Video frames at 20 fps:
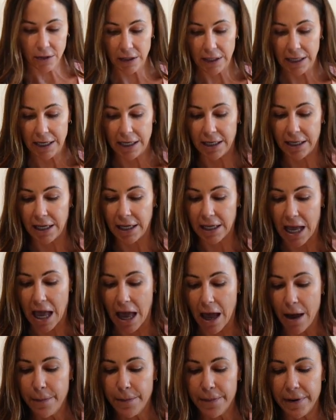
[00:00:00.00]
heating
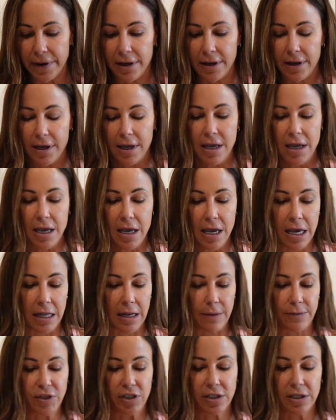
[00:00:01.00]
up and
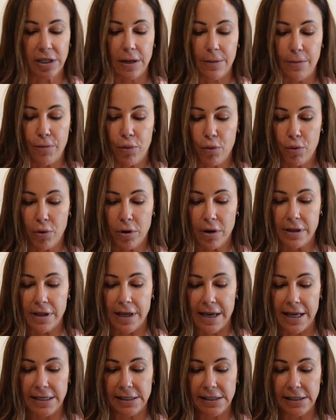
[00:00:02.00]
I'm just gonna pour
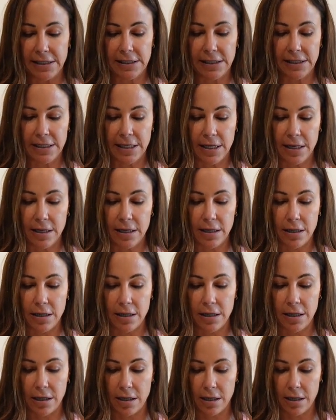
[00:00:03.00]
this
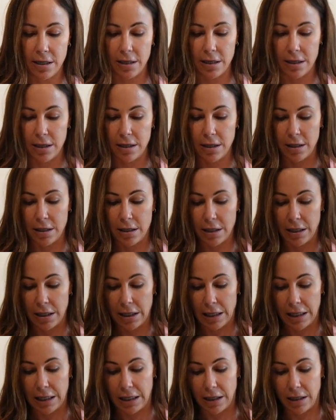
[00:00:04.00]

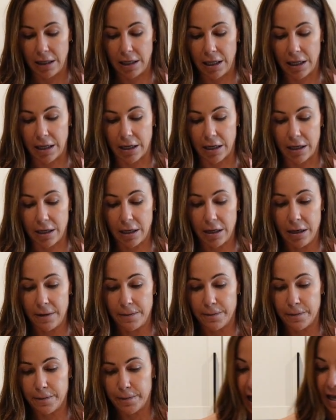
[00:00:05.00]
in here.
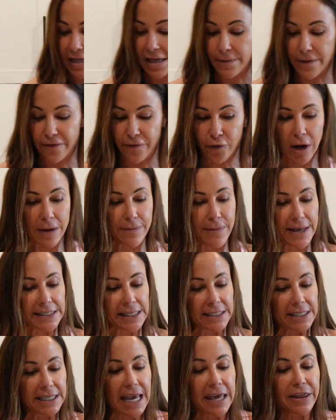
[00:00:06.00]
And then before I mix
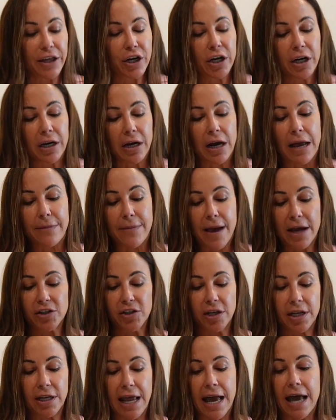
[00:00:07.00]
it together, I'm
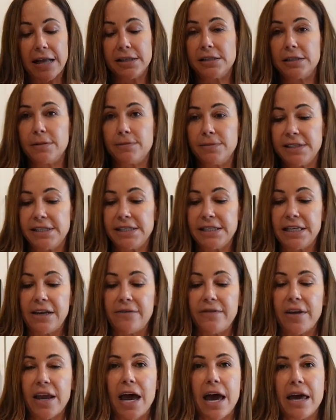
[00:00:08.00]
actually gonna add some
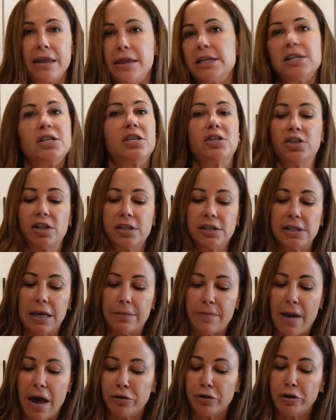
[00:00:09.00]
stevia. This is just
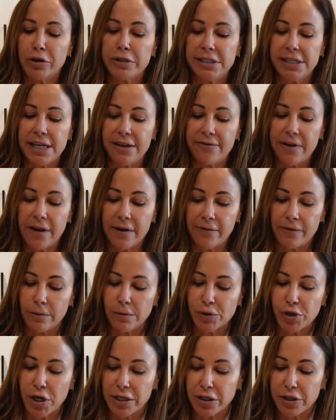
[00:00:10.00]
like powdered stevia
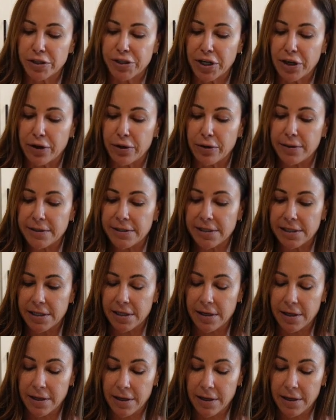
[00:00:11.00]
from Trader Joe's